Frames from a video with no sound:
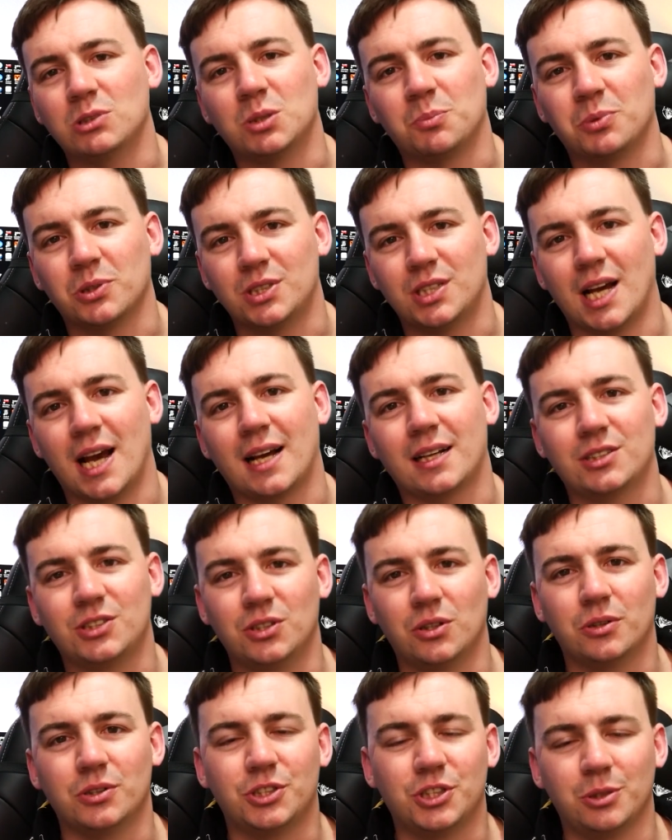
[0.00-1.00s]
to protect
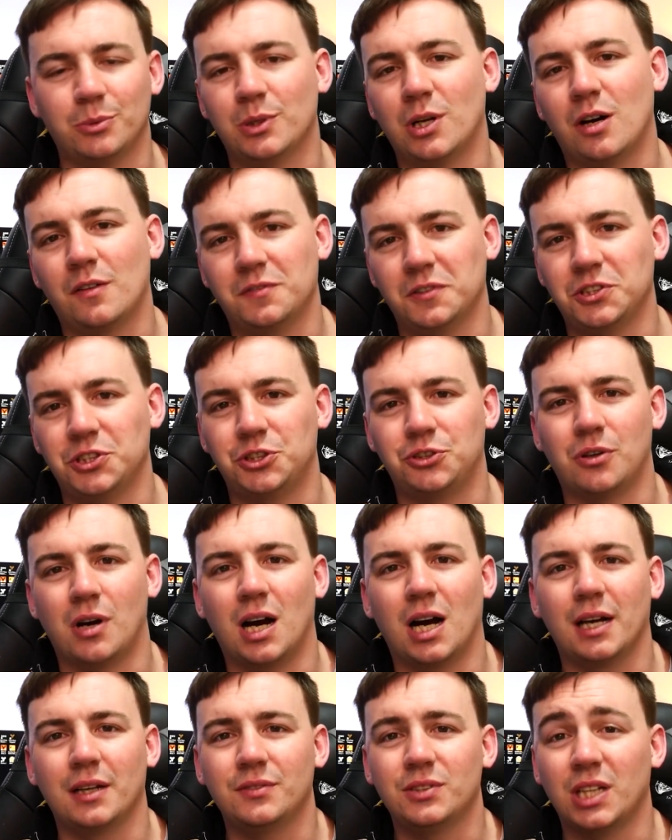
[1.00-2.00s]
your 2.5 inch
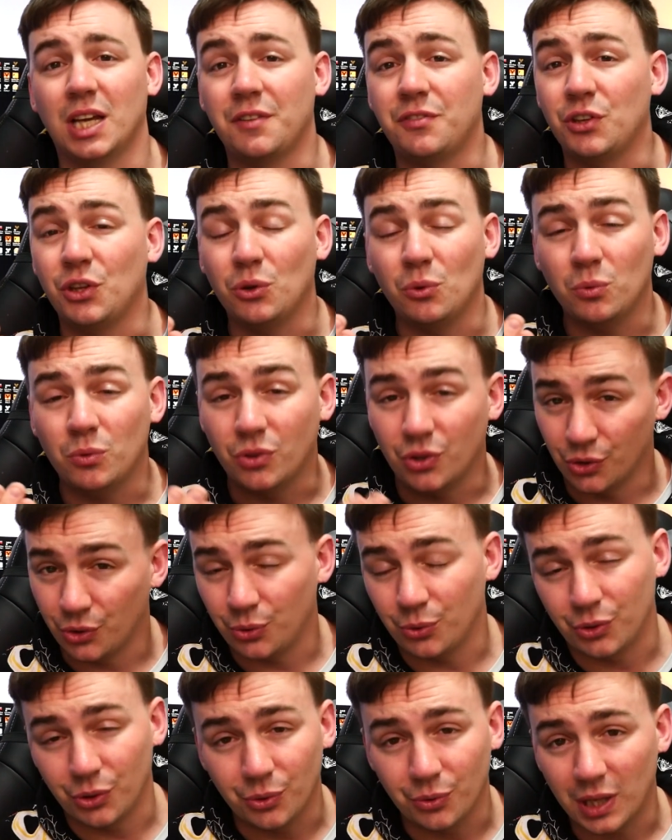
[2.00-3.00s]
drives if you
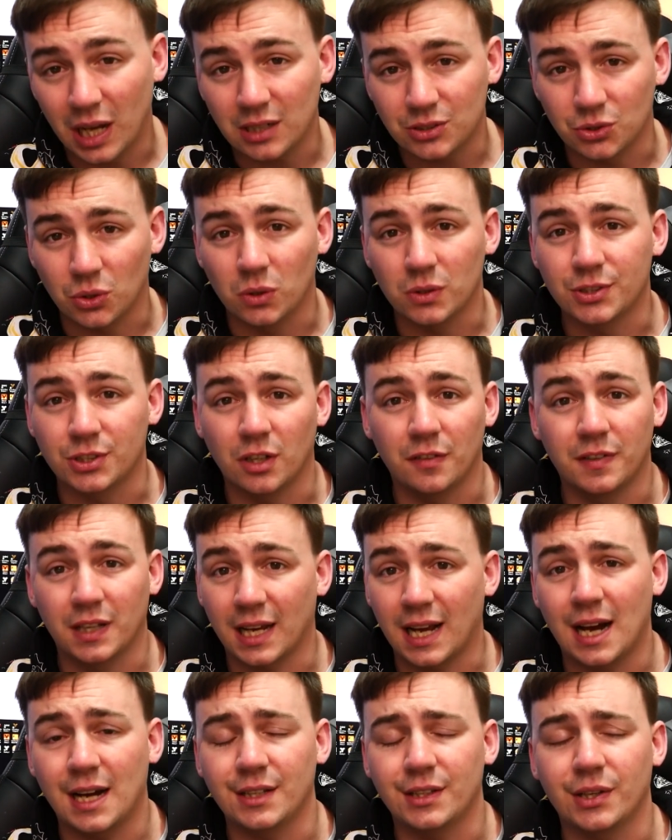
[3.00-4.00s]
do do that sort of stuff
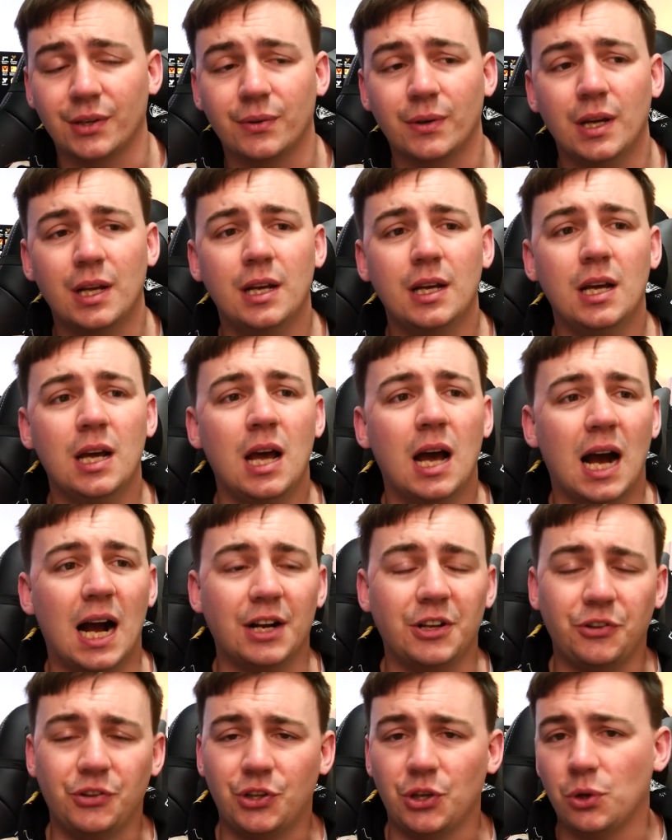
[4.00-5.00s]
like I do,
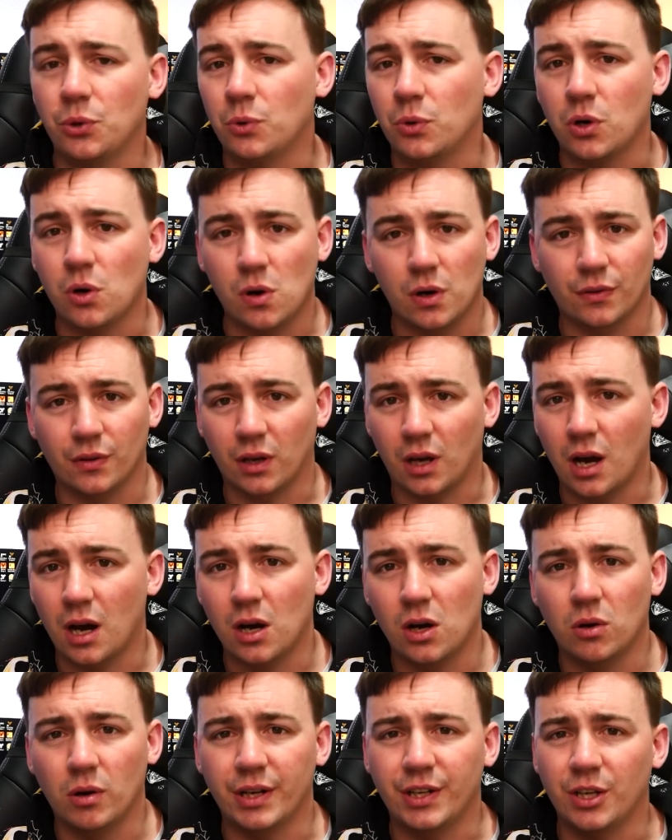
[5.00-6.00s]
and you do go on the
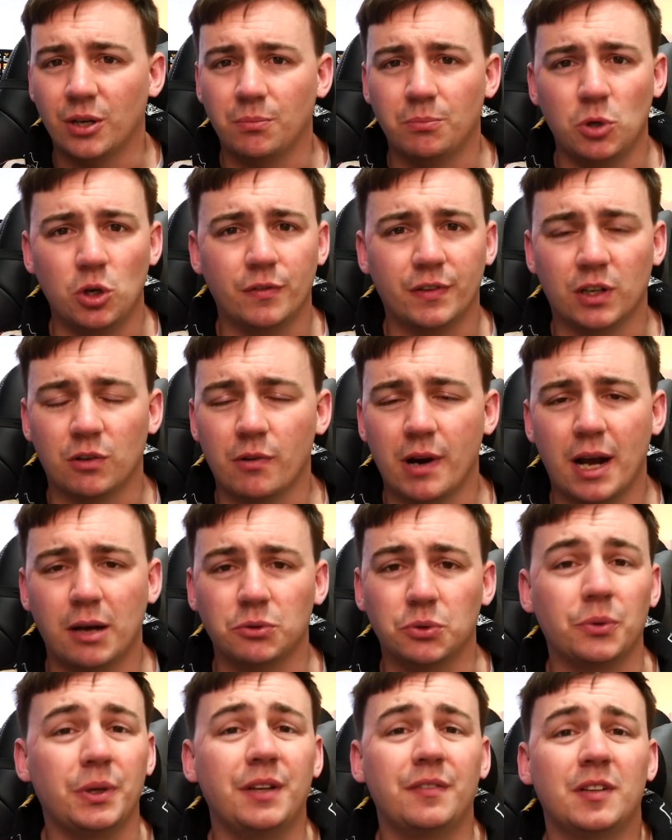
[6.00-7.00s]
go and you're moving
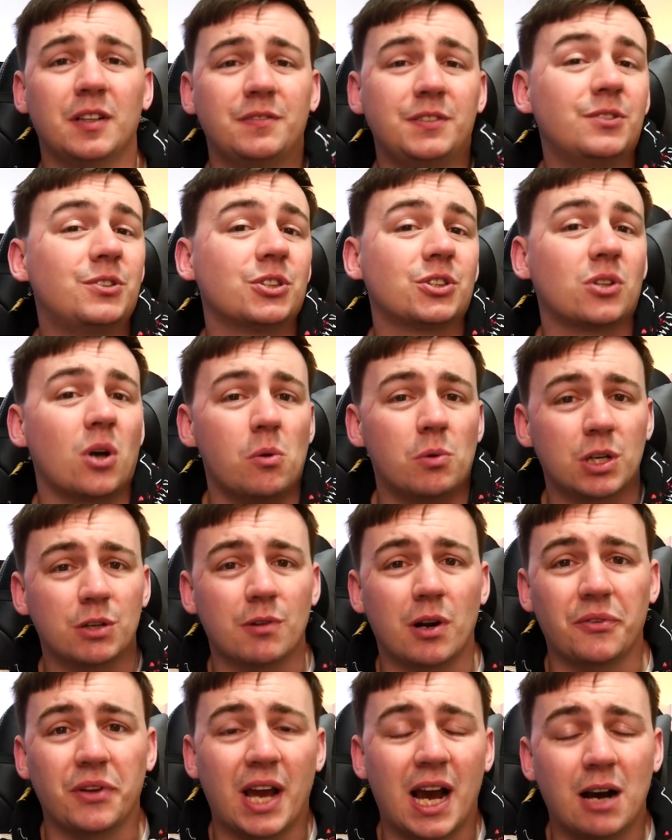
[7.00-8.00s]
around, or even if you've just got one
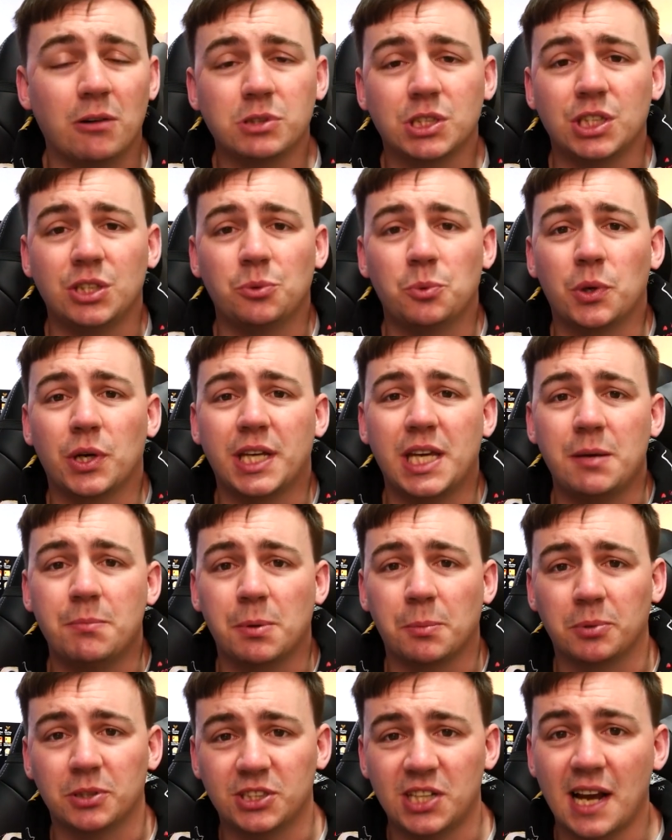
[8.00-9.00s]
around your house and you want to keep
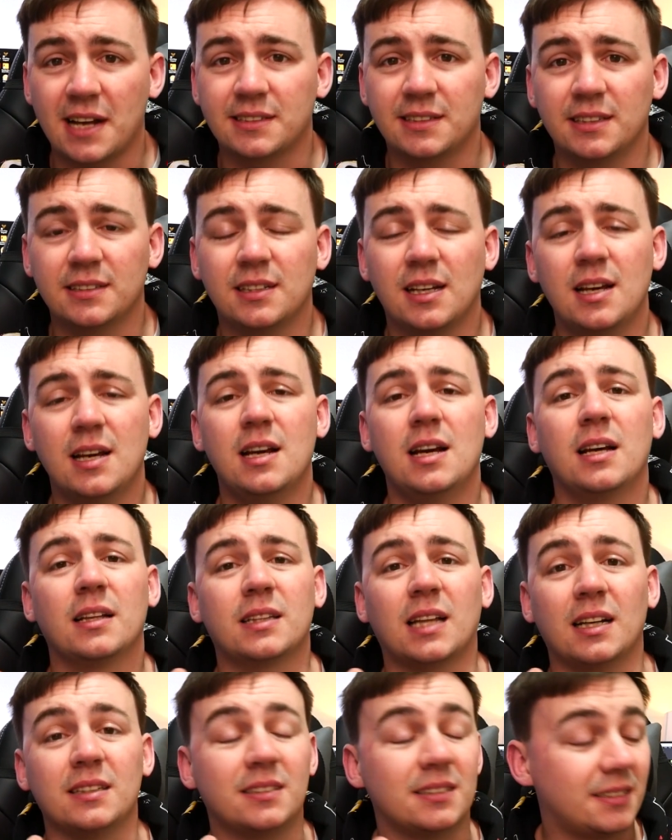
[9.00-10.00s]
it protected,
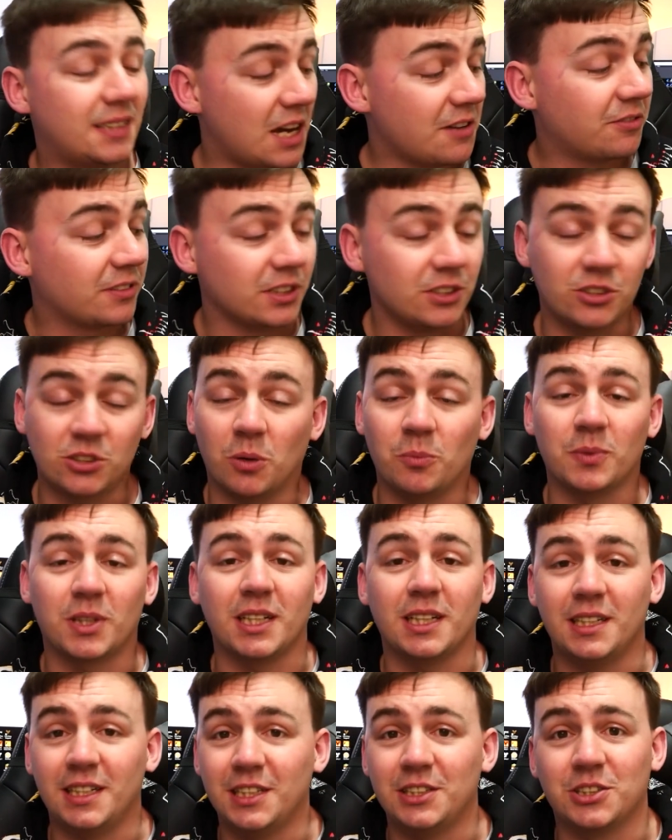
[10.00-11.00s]
that's definitely
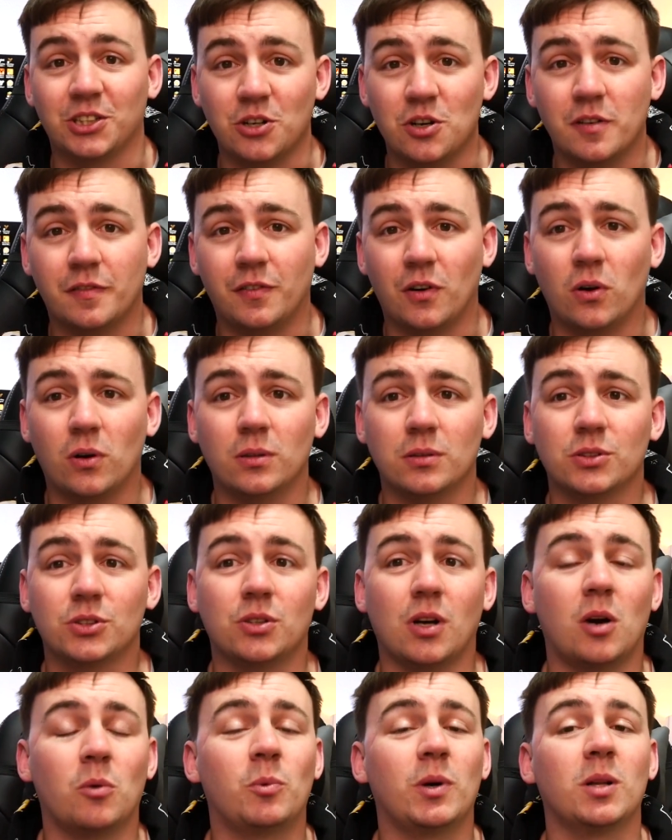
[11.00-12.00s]
something you need to go for.
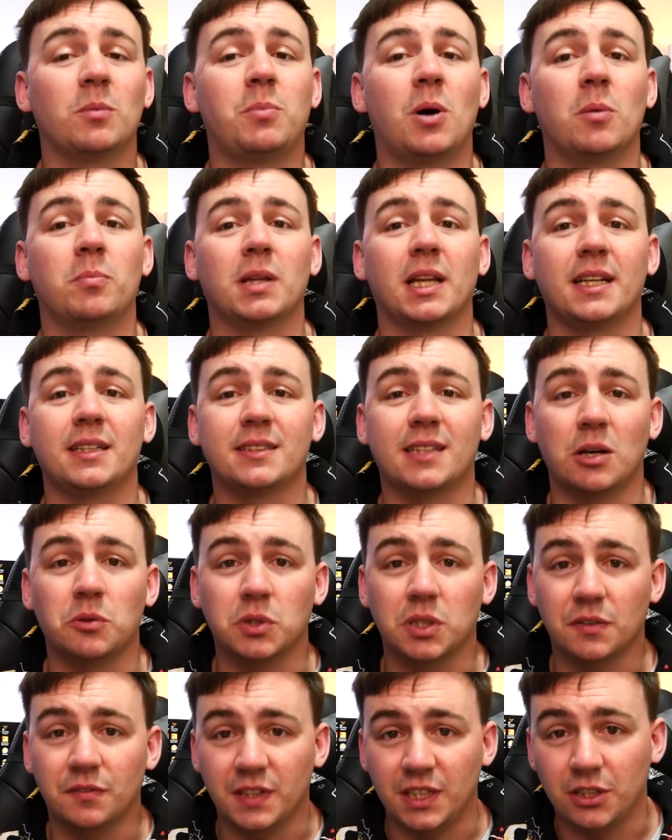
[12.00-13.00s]
So I will pop links
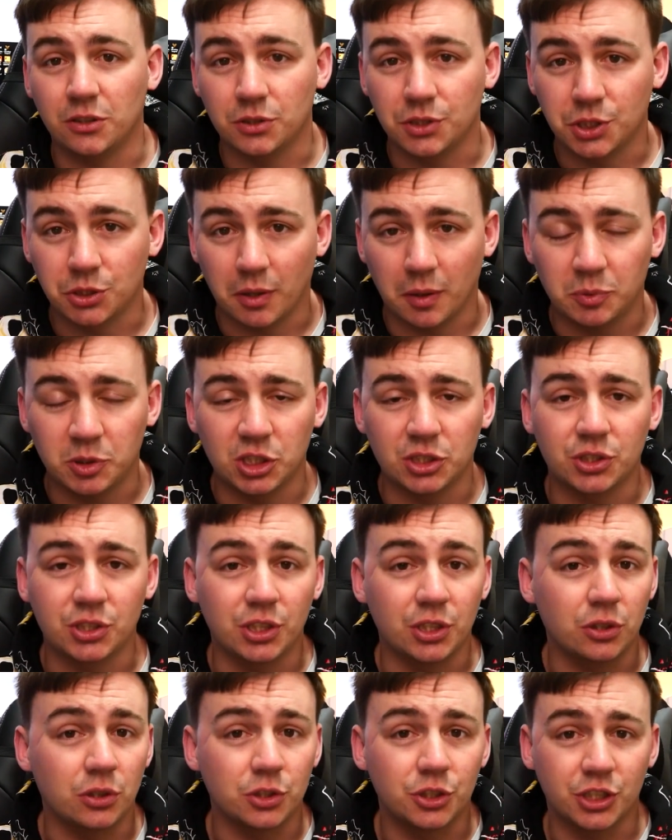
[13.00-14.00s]
down the video description so
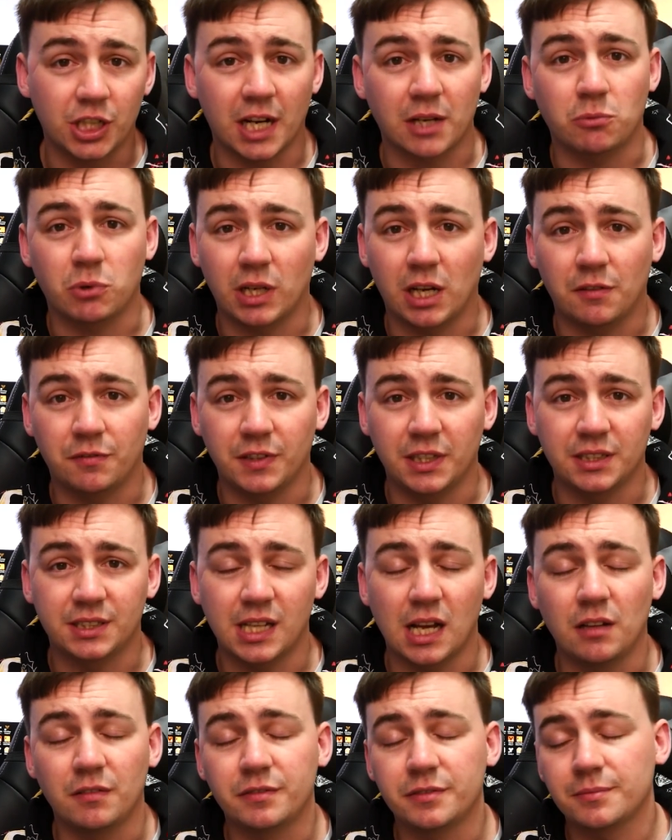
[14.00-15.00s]
you can go check one out for
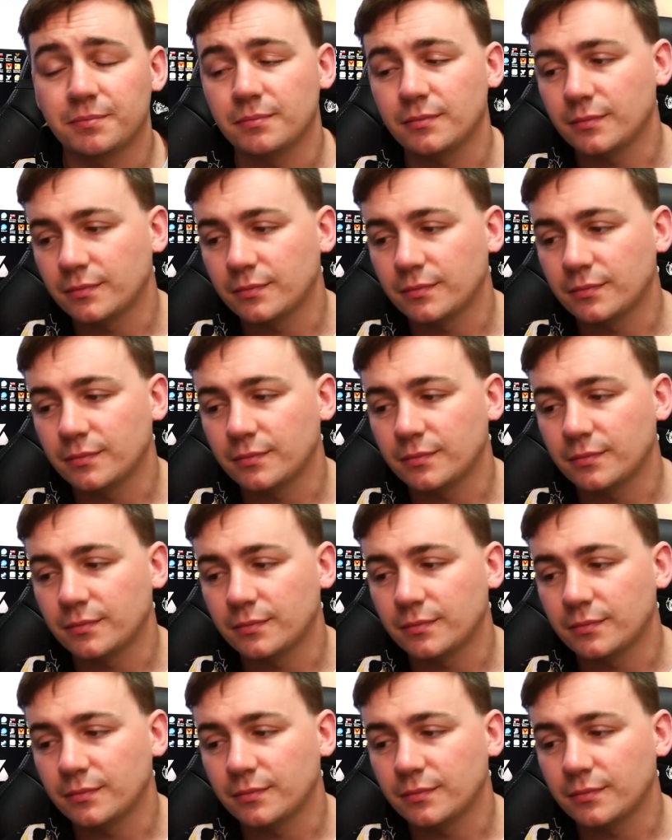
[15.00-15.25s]
yourself.